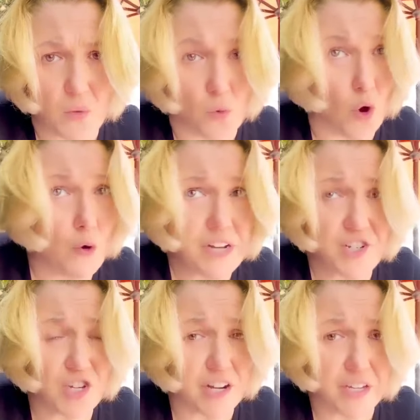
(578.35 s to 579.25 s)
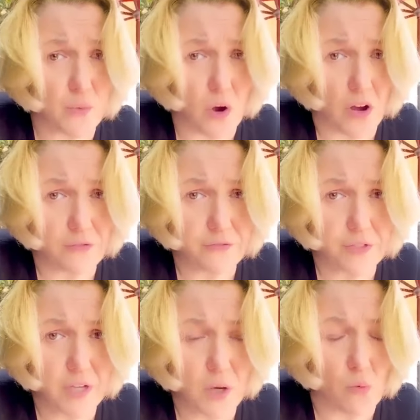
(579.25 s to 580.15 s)
We're already shutting you off.
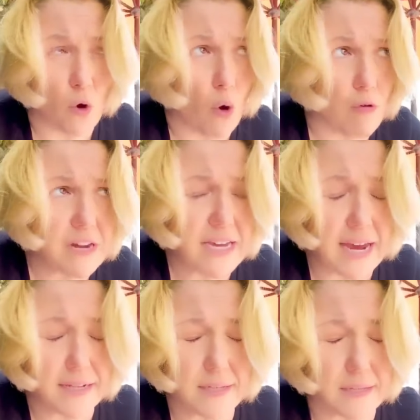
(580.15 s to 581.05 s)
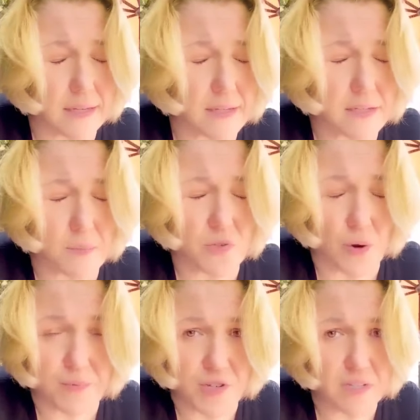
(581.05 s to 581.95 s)
We're already canceling
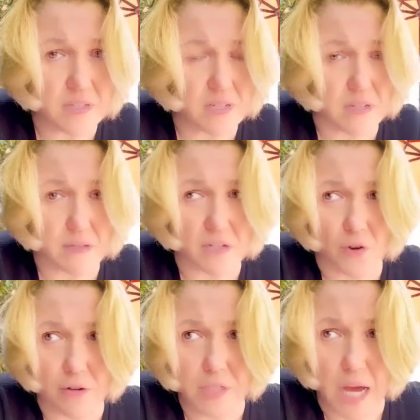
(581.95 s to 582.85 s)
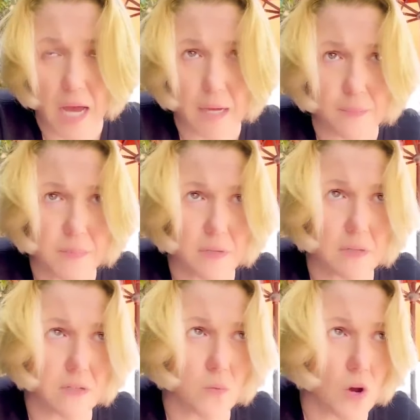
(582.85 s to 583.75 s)
subscriptions to the New York Times
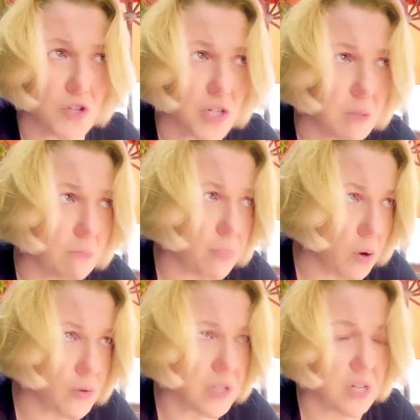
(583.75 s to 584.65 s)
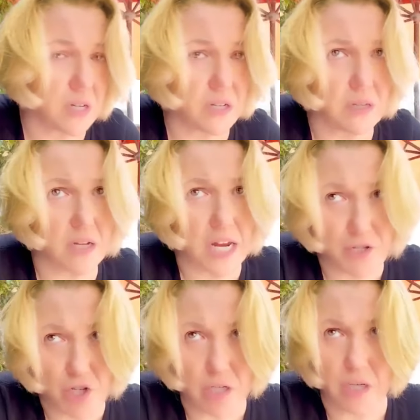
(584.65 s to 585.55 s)
and to the Washington Post and the
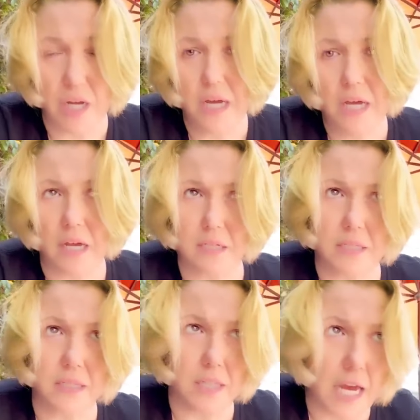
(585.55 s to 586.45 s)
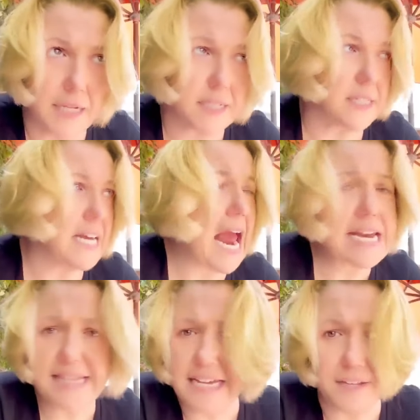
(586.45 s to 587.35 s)
Nation and to the Atlantic and to
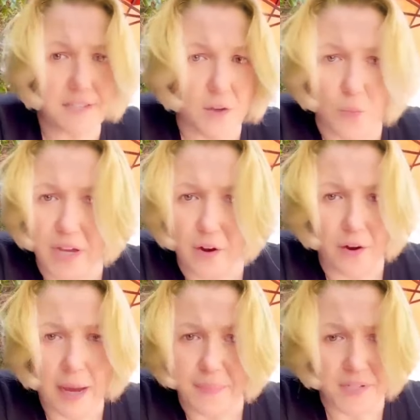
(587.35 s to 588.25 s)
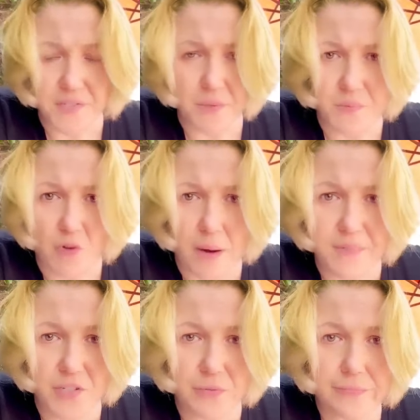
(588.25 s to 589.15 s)
anything else that we happen to subscribe
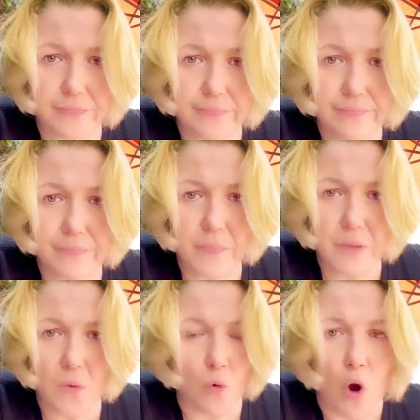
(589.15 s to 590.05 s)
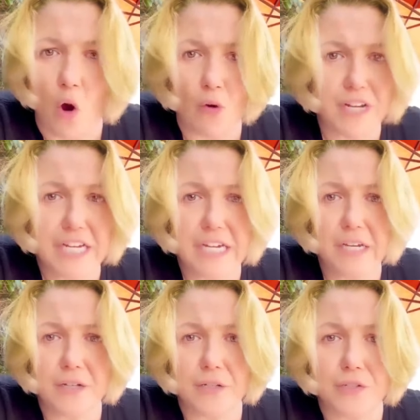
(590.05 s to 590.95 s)
to. We're already
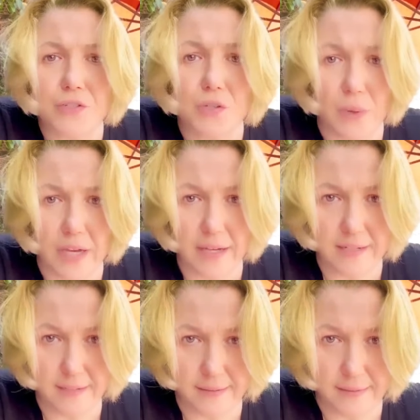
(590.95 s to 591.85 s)
doing it.